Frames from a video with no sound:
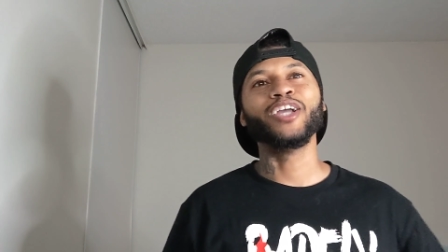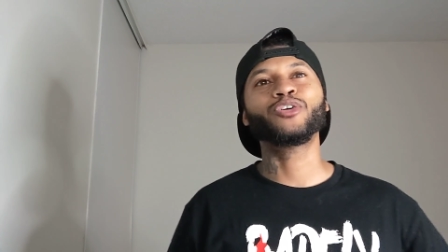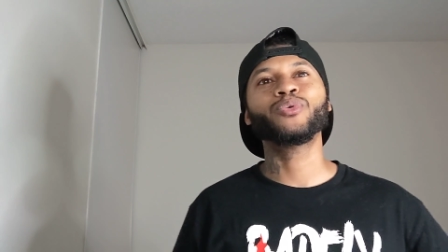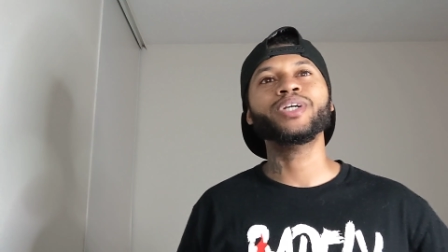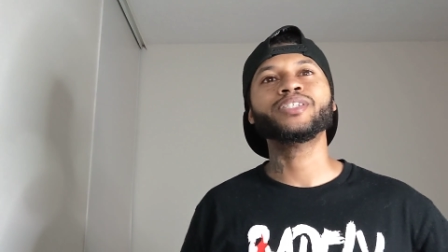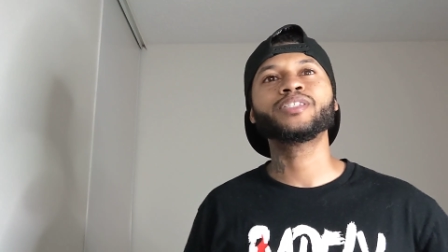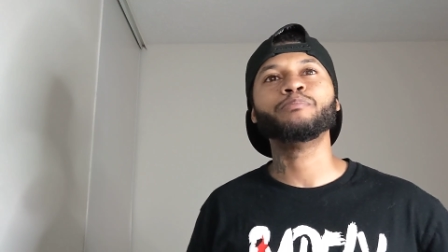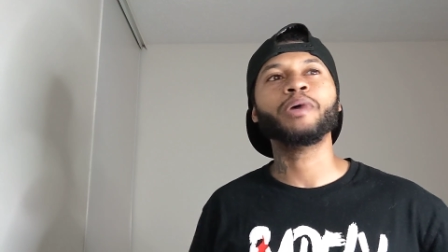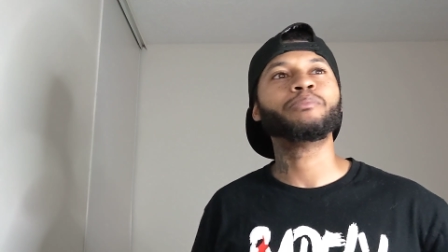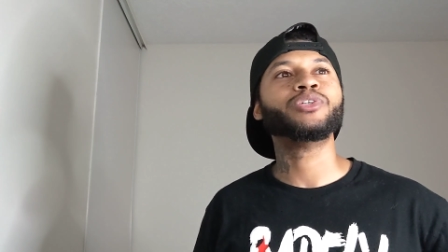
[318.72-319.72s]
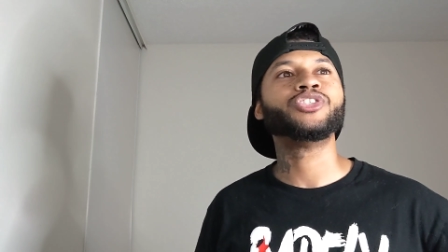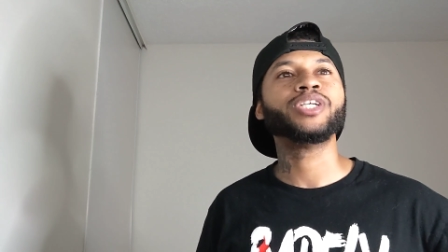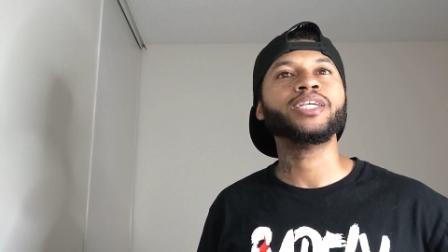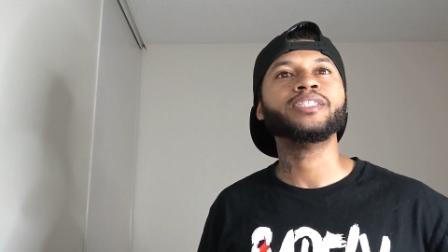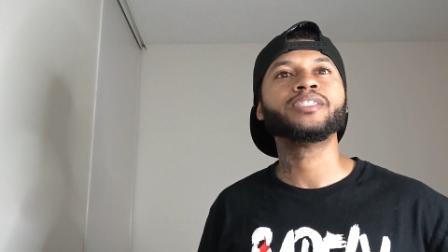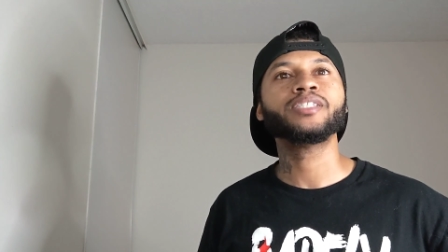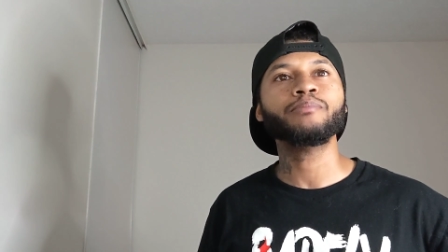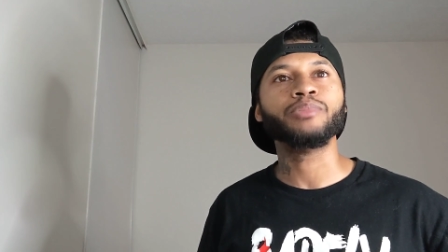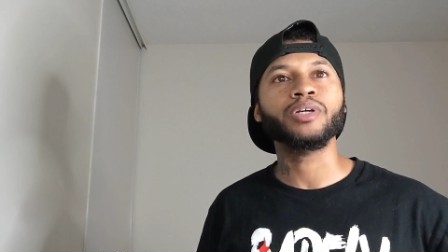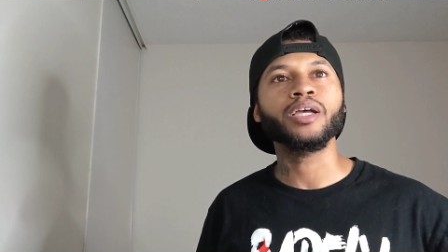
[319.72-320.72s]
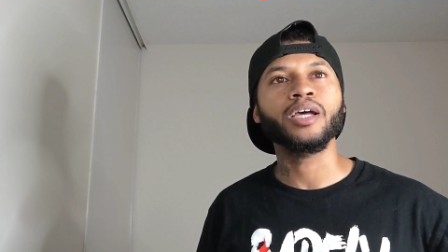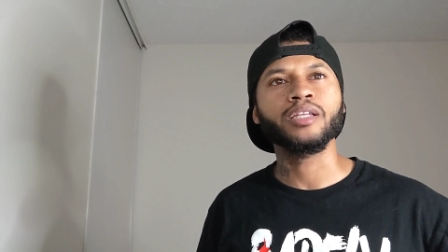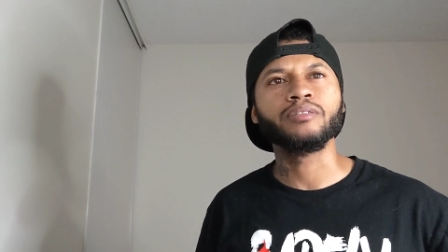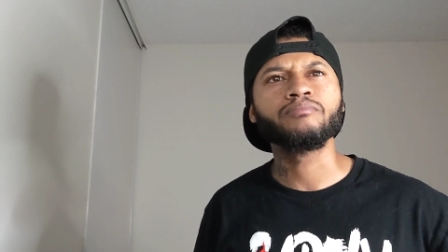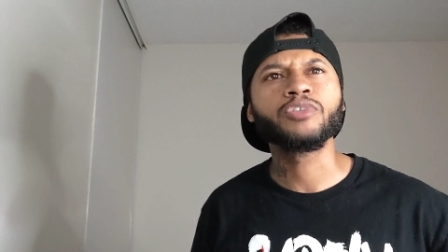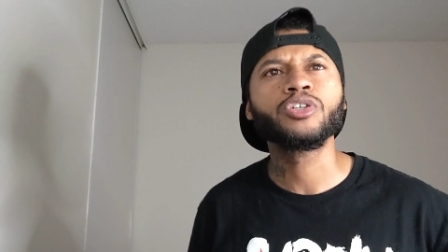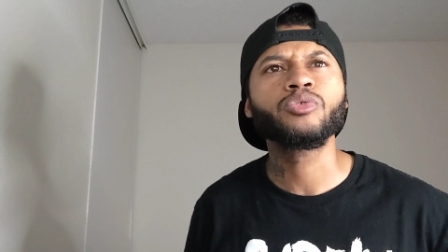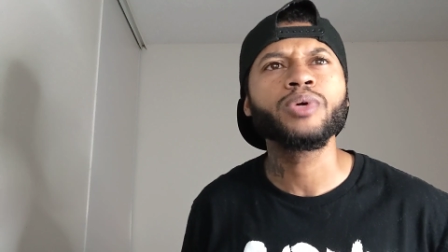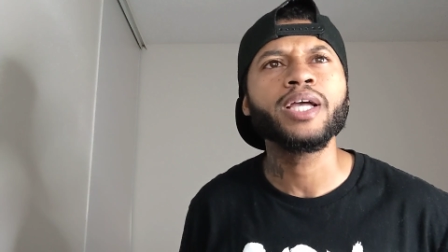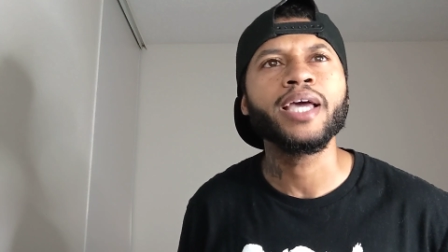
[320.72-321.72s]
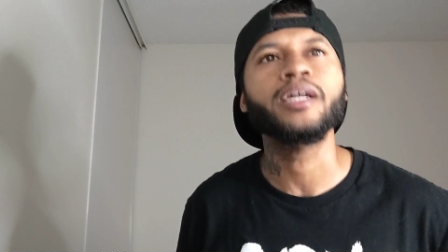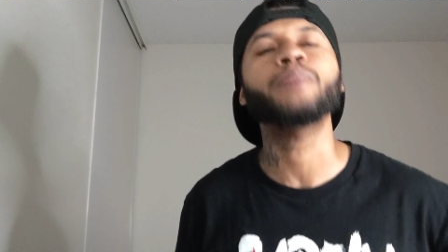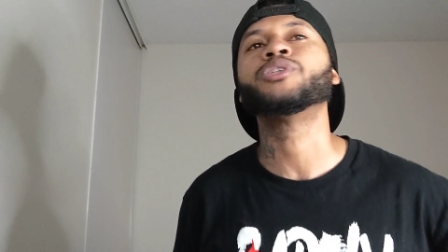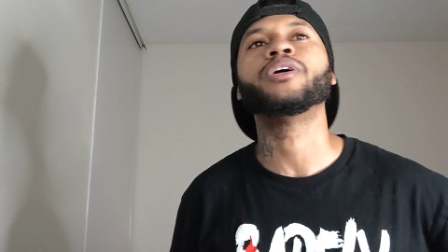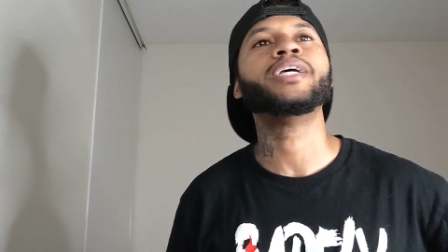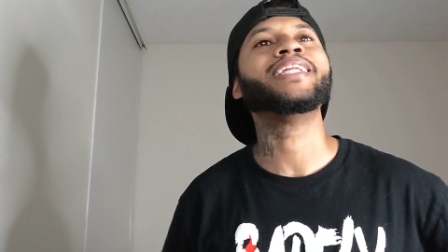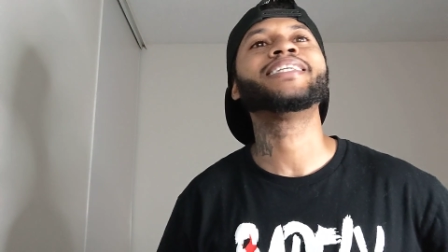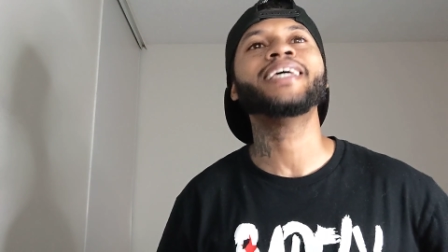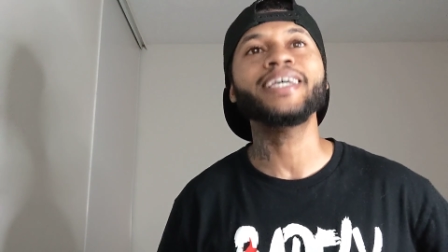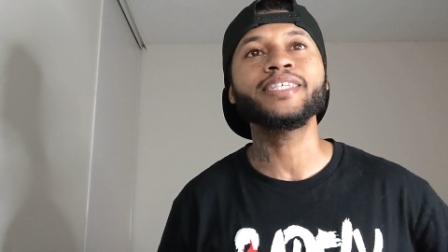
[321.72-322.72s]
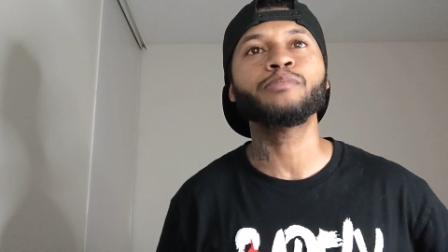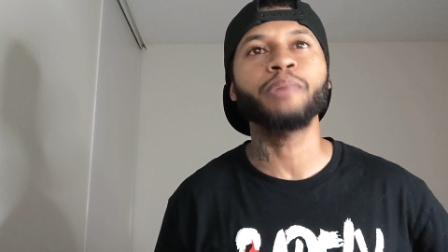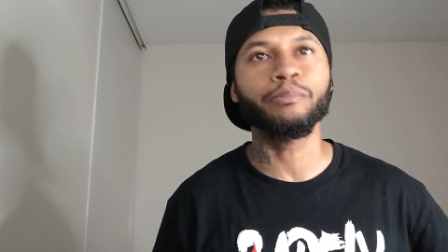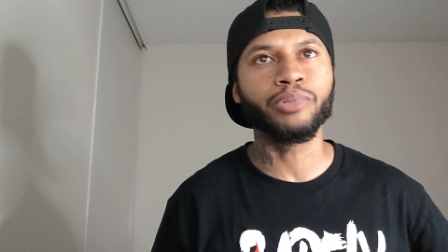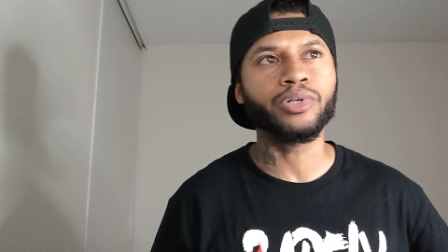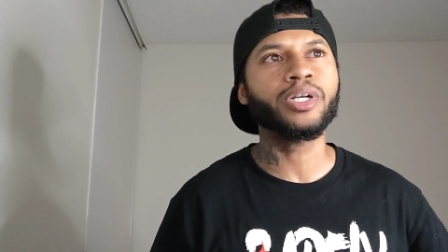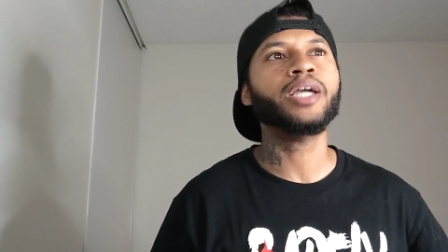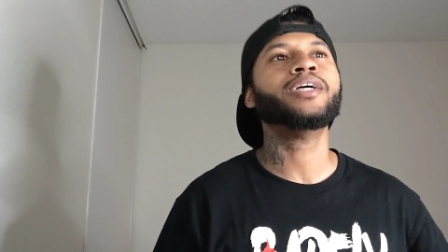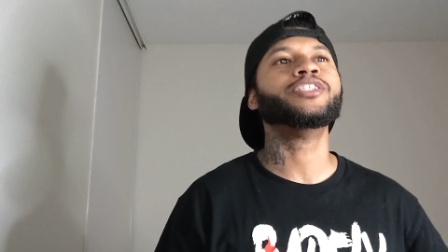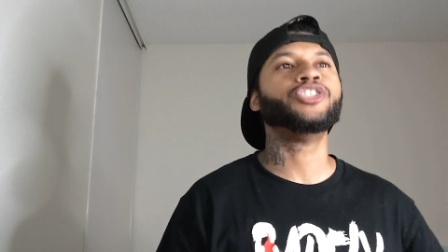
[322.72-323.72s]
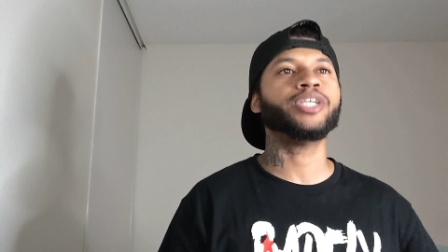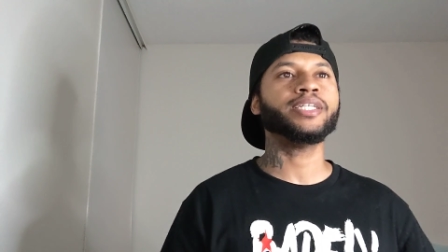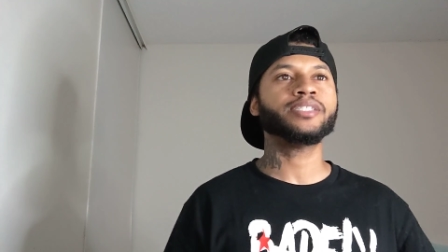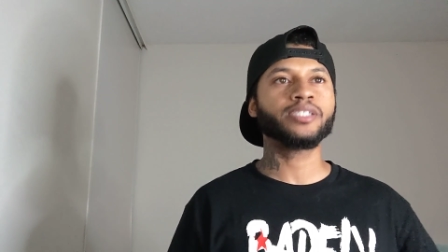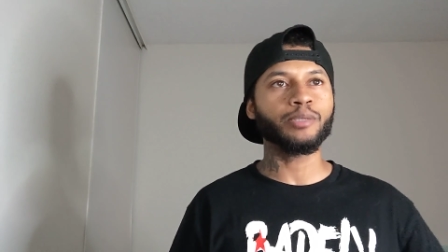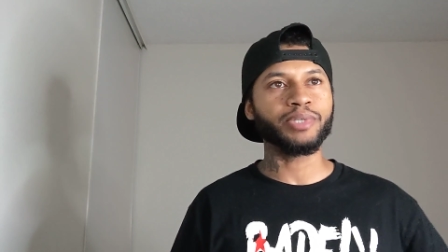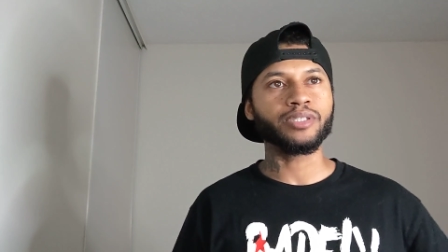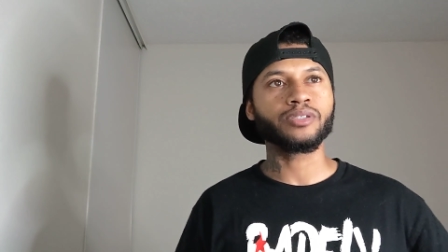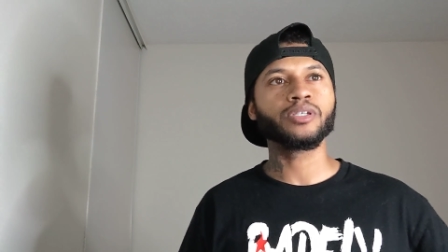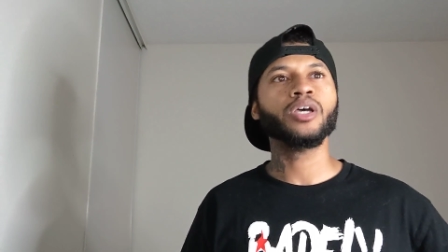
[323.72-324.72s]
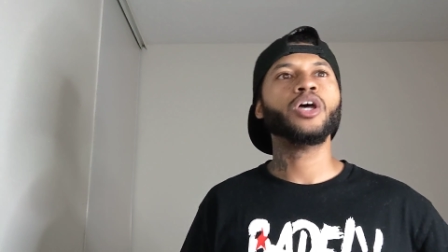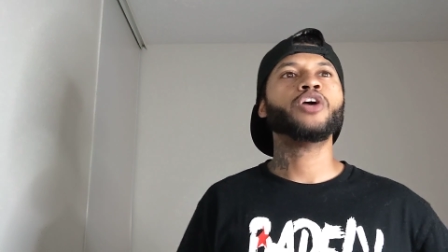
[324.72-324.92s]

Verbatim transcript: and Chris member Gene Simmons, and, and I'm sorry, and Kiss member Gene Simmons.